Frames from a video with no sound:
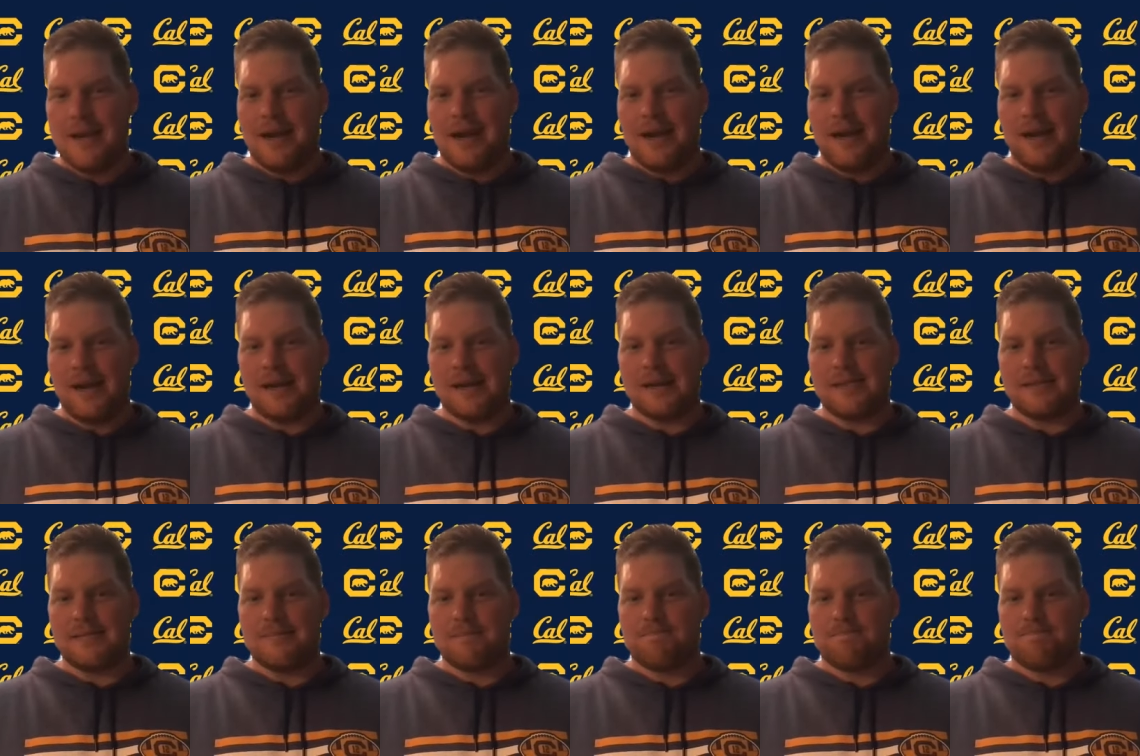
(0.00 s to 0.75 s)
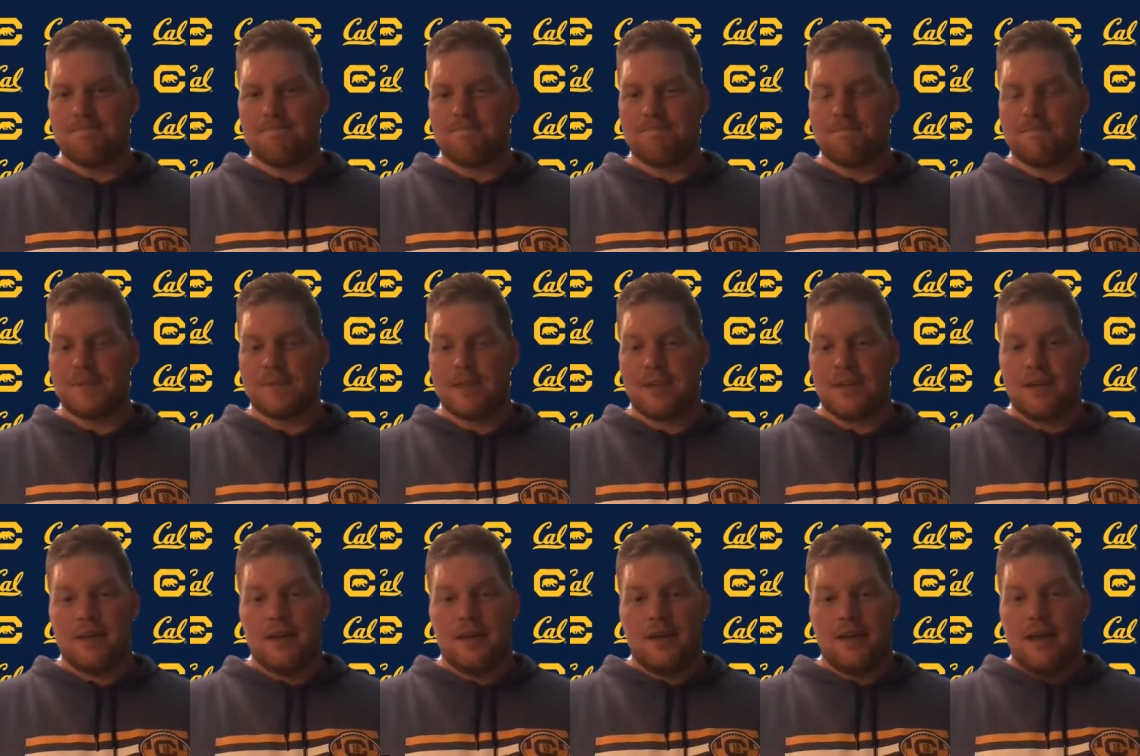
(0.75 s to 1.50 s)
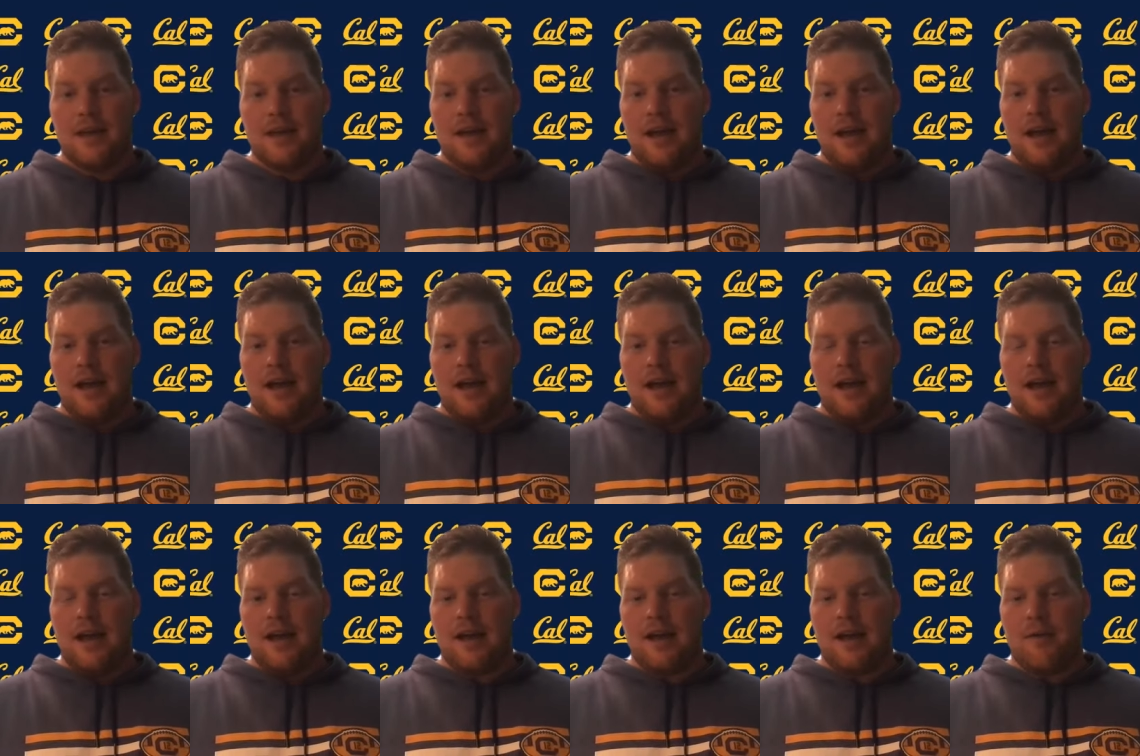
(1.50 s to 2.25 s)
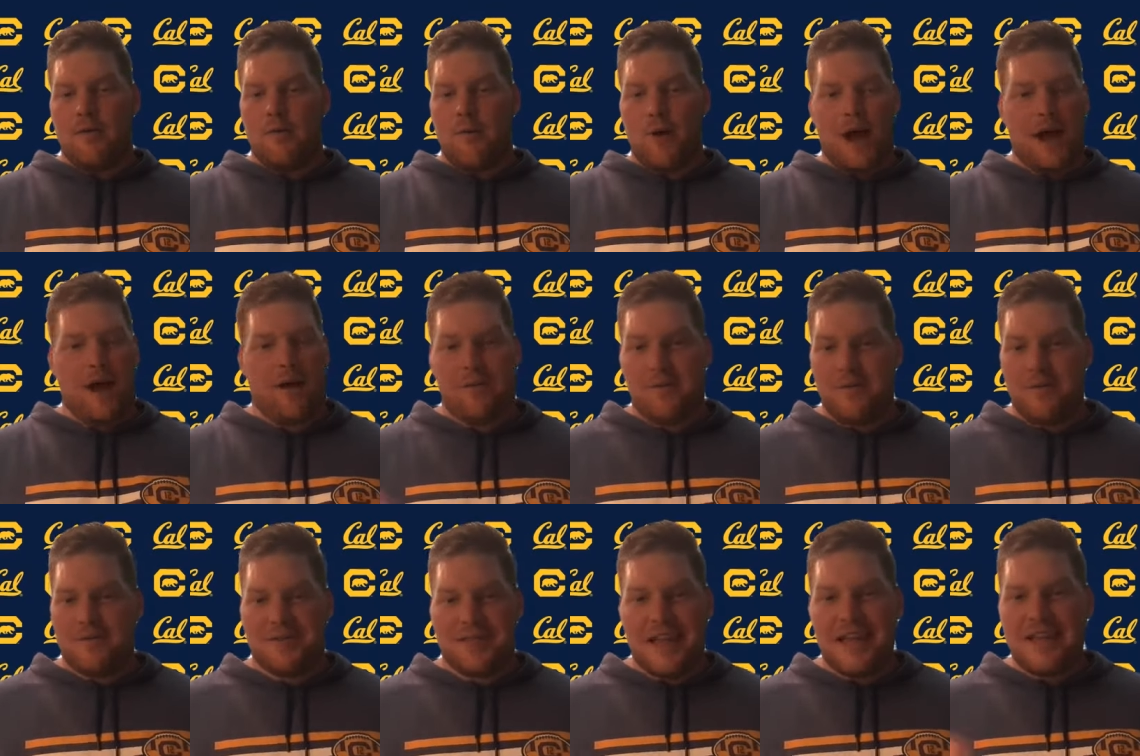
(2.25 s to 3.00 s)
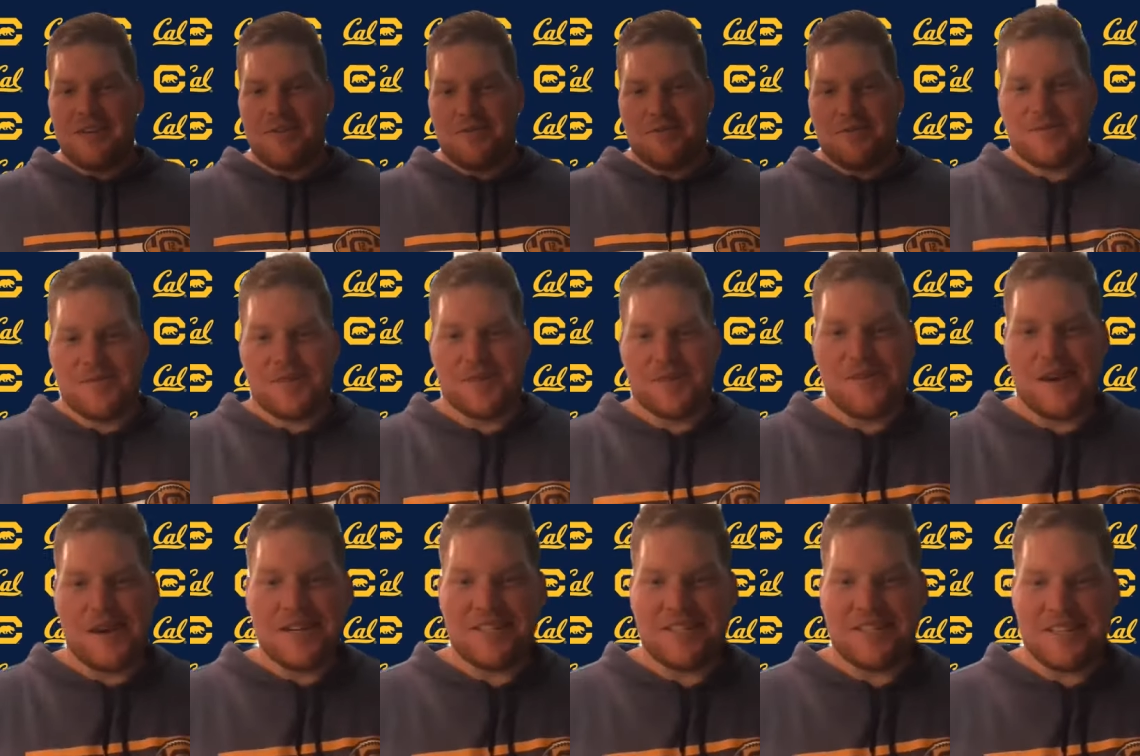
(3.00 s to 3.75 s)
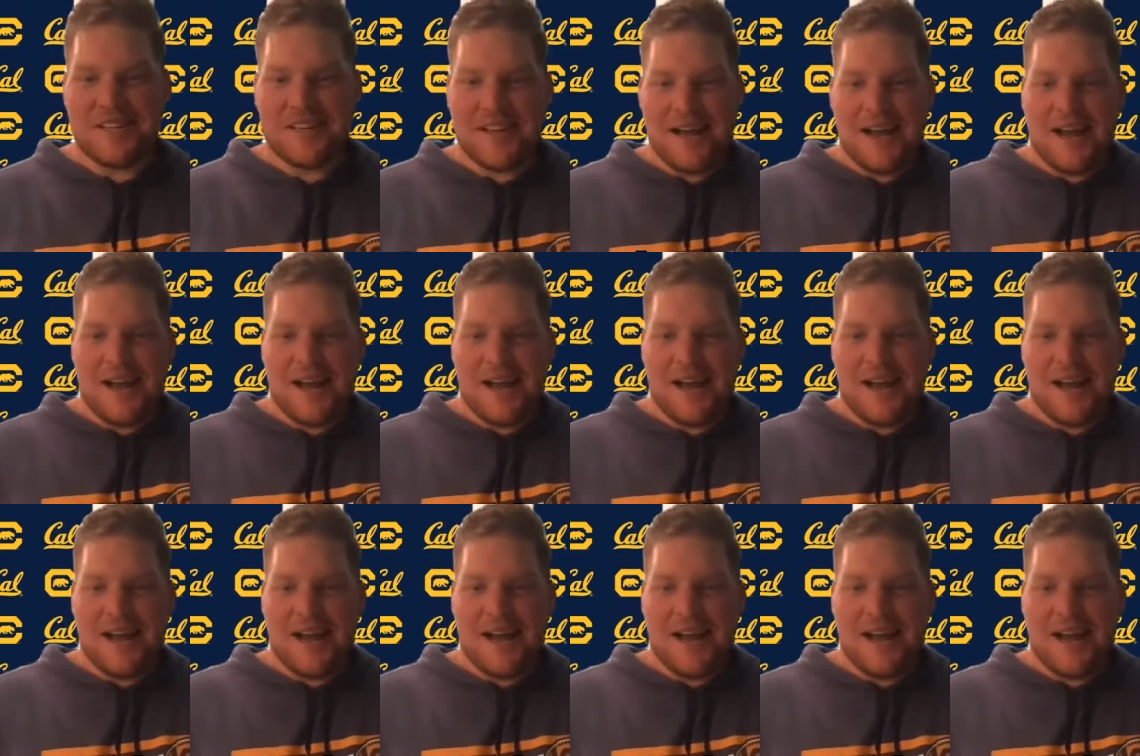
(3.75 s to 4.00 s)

Um, uh, wow. Thank you for the question.